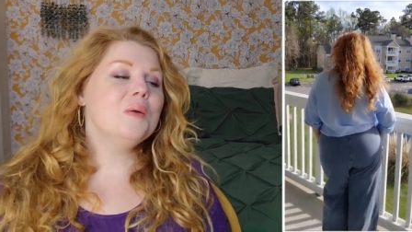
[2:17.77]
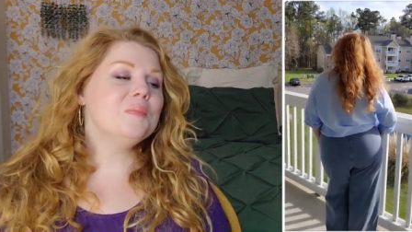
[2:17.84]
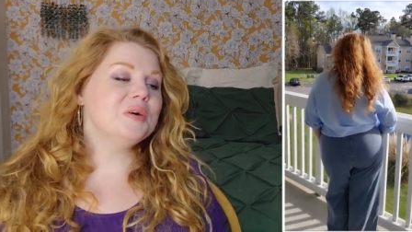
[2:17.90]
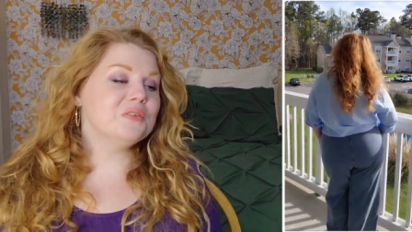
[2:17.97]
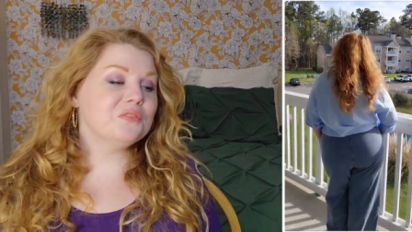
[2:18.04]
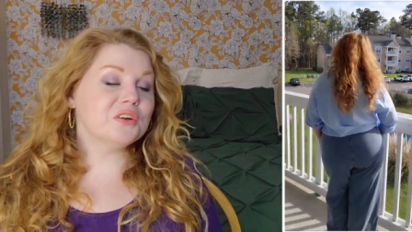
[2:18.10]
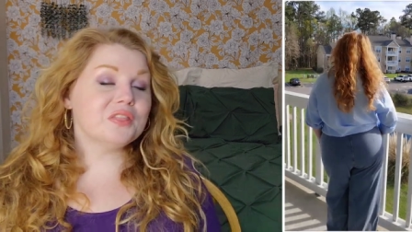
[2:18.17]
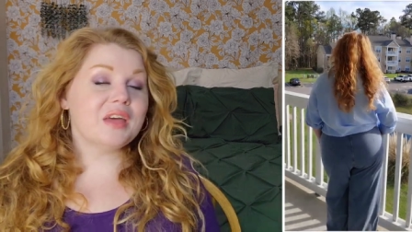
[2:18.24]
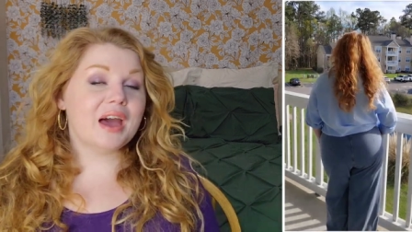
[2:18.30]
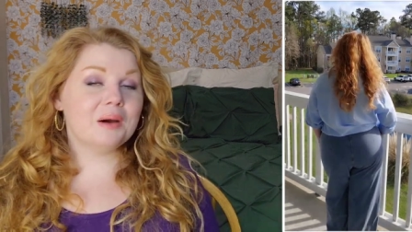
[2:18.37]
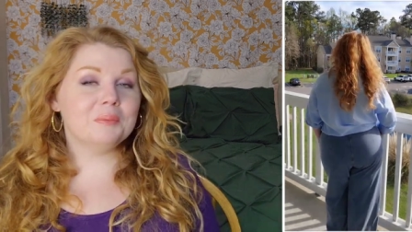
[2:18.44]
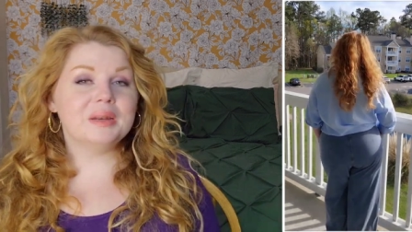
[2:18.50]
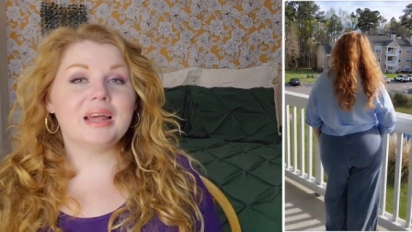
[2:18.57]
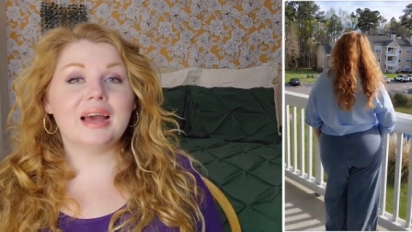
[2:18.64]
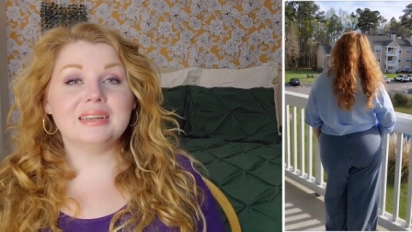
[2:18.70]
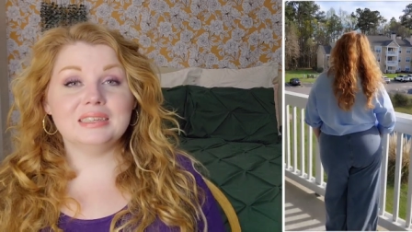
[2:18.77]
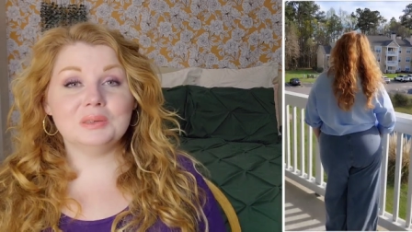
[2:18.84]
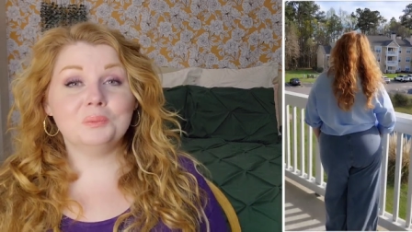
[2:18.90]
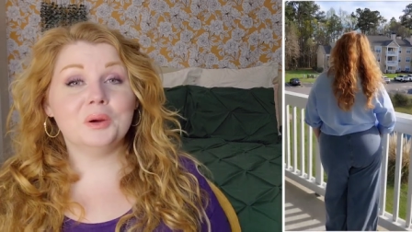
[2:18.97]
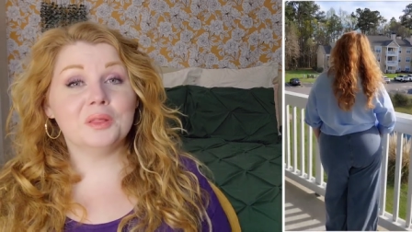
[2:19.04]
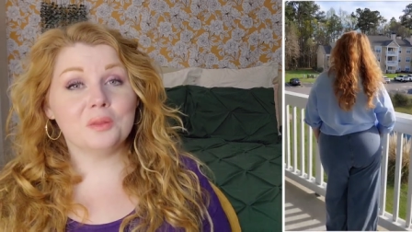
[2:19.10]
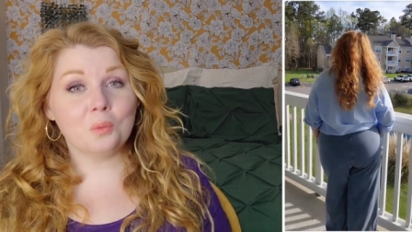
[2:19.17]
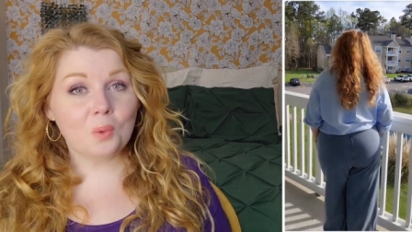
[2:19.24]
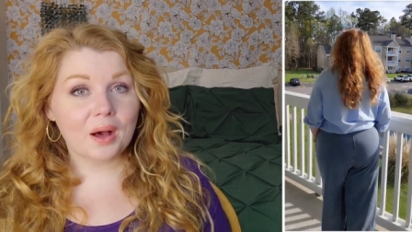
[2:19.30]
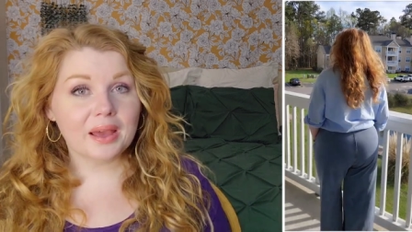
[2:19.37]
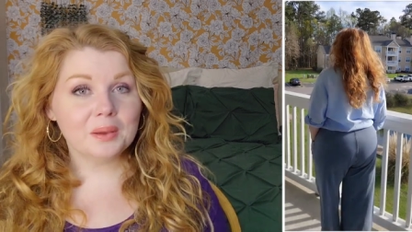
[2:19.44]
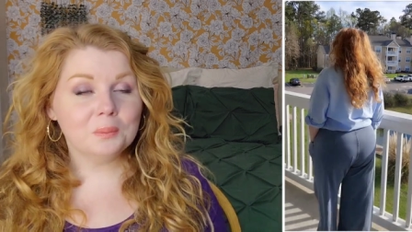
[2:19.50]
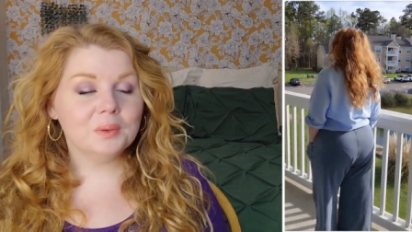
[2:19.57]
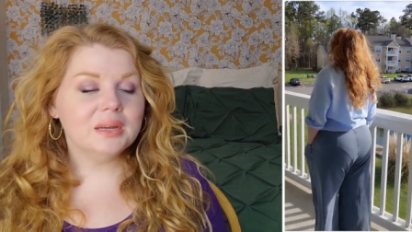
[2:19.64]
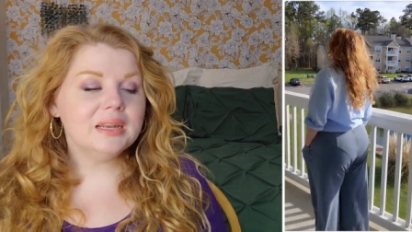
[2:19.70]
but for that one I did wear the
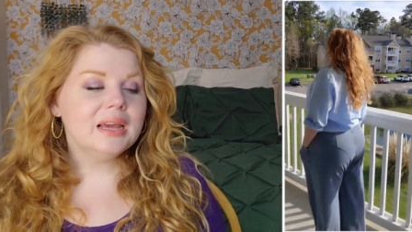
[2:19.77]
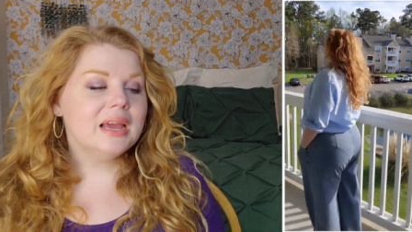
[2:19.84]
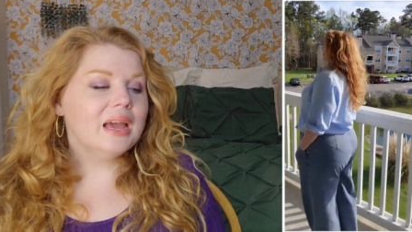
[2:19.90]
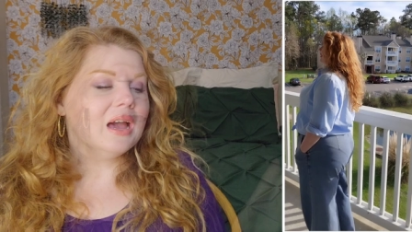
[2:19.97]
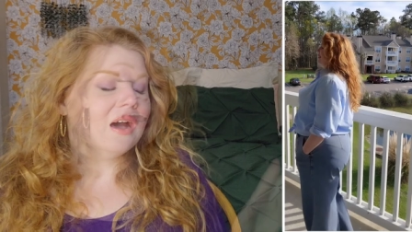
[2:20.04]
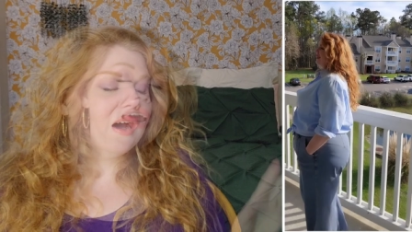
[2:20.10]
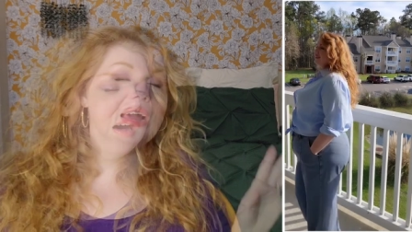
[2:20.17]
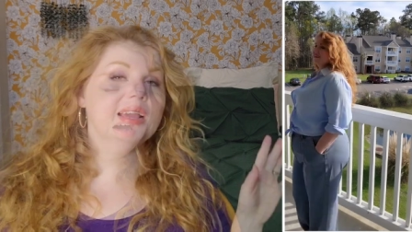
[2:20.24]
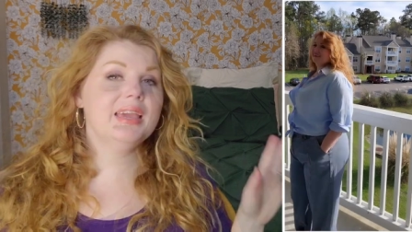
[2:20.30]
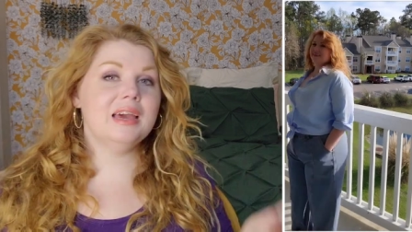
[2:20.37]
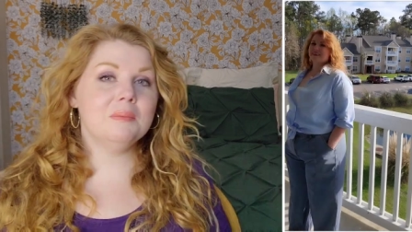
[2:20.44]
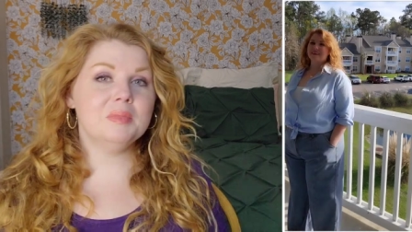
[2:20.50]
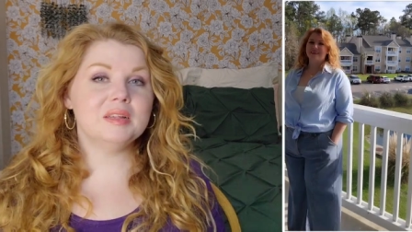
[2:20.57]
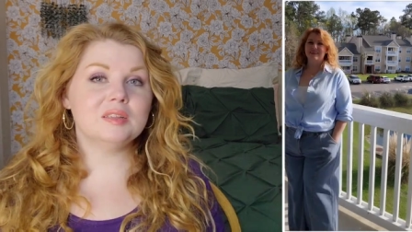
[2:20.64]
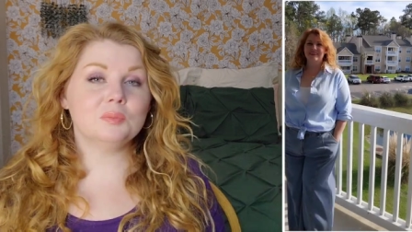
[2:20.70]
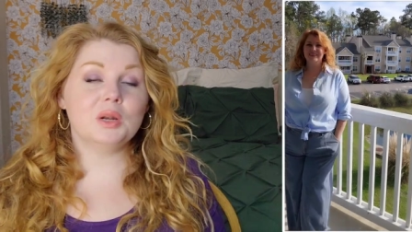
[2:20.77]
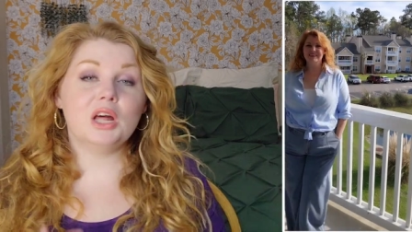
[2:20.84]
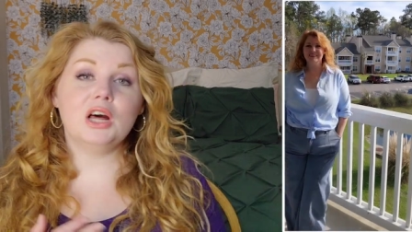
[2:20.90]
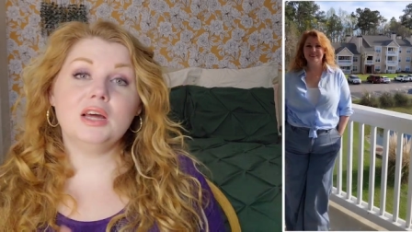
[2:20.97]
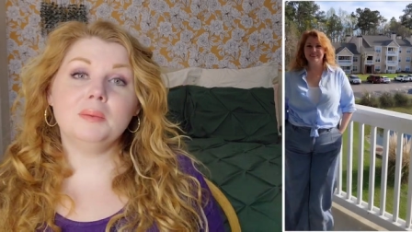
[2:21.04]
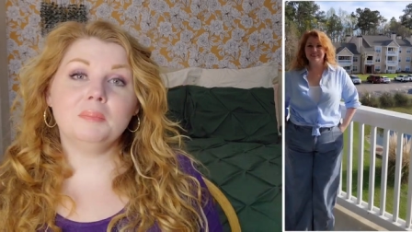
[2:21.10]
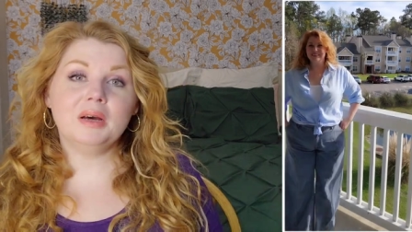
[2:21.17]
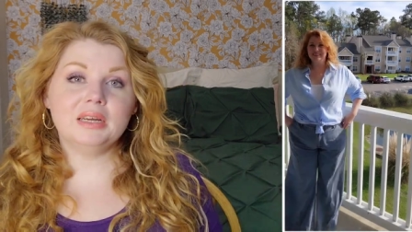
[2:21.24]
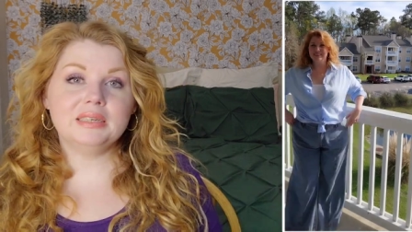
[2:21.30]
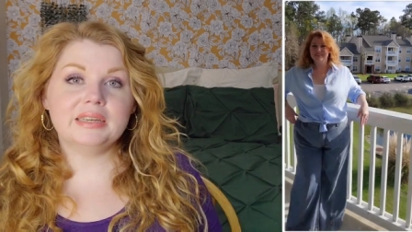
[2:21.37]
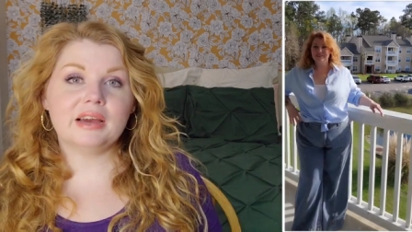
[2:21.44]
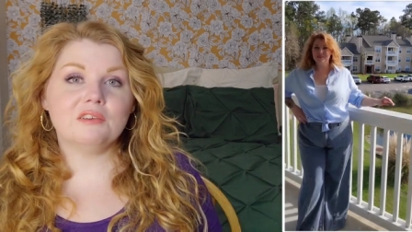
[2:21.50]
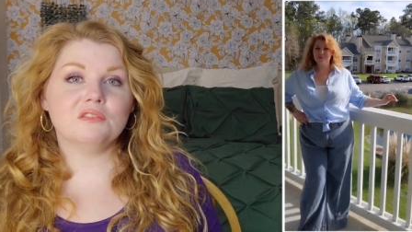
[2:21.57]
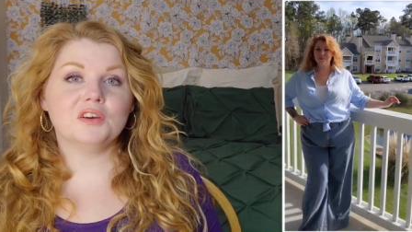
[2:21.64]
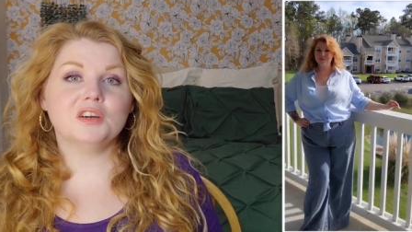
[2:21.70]
white one, and I kept this one unbuttoned
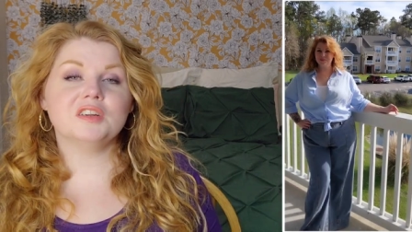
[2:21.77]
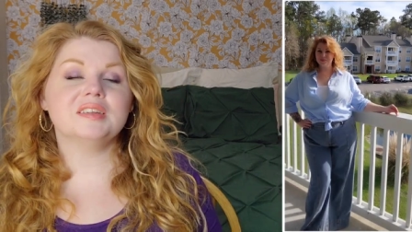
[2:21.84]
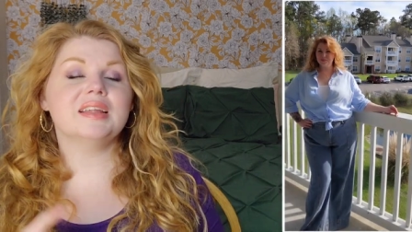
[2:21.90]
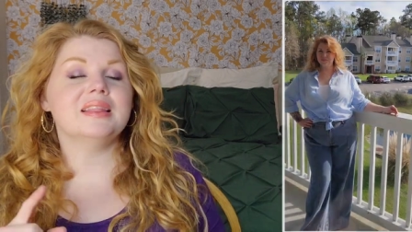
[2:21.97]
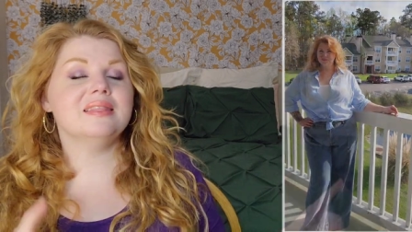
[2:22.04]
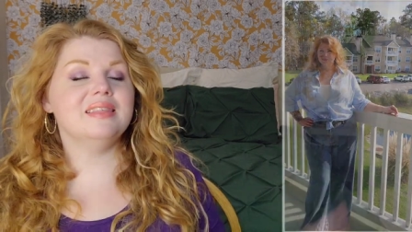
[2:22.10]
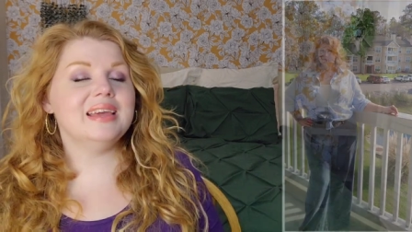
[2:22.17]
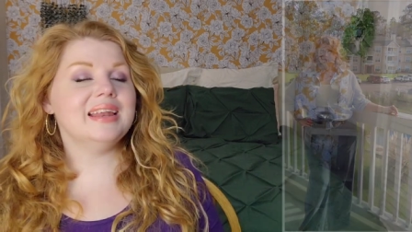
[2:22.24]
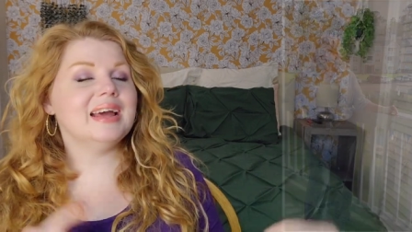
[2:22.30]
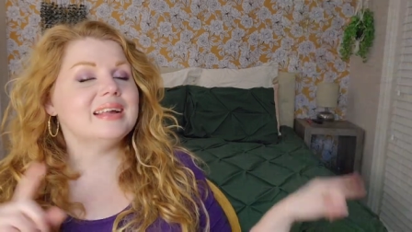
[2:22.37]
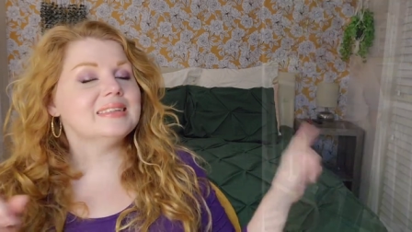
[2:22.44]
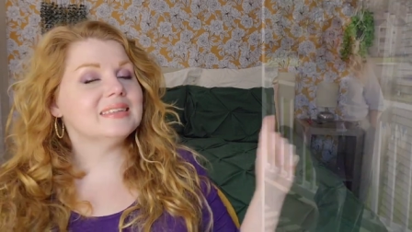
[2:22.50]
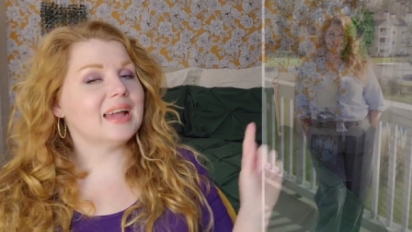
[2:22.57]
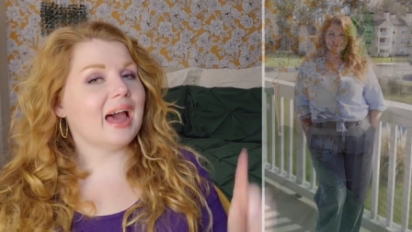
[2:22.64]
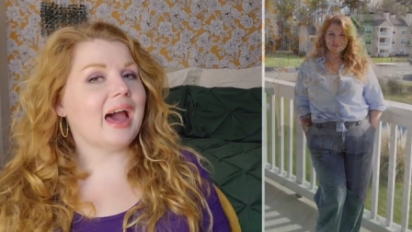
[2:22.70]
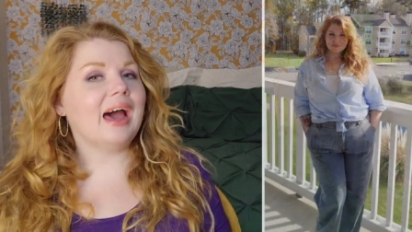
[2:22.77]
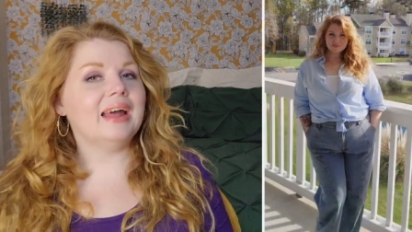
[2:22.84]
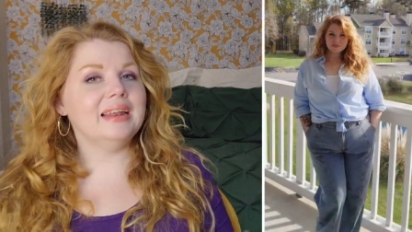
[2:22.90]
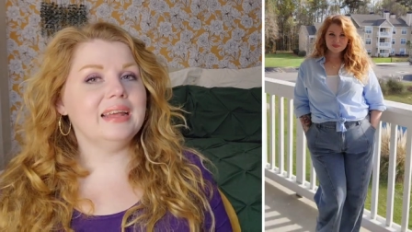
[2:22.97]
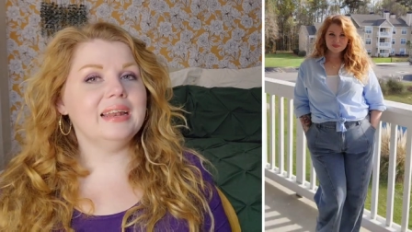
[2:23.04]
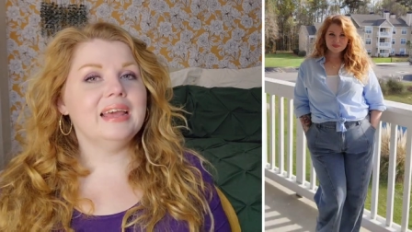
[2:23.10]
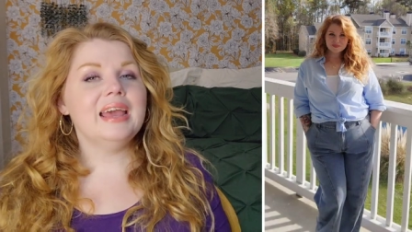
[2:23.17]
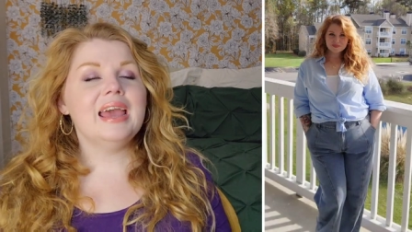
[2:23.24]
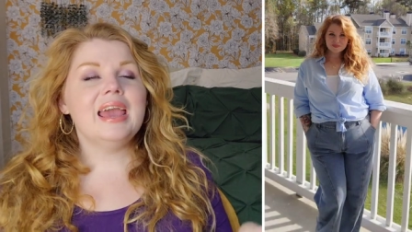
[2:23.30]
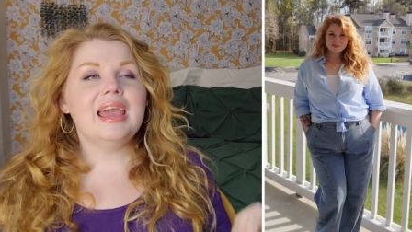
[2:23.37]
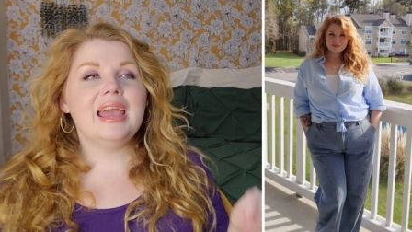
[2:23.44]
at first, then I tied it,